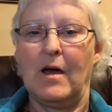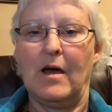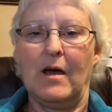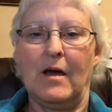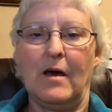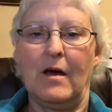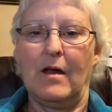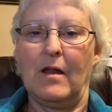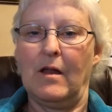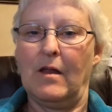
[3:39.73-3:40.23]

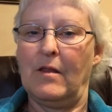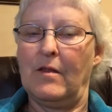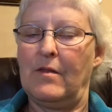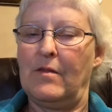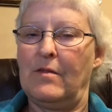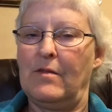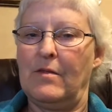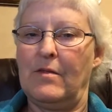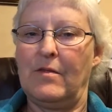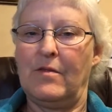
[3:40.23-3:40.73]

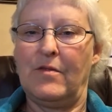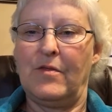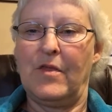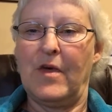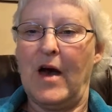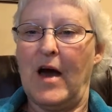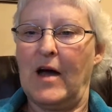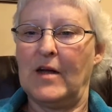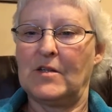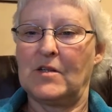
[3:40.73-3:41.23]
And
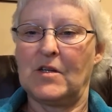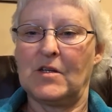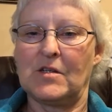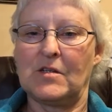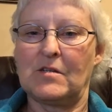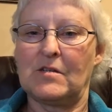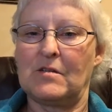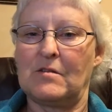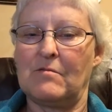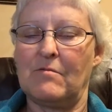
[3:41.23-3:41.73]
that
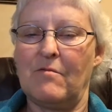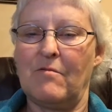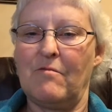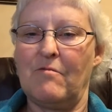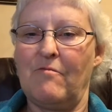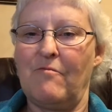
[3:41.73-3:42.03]
just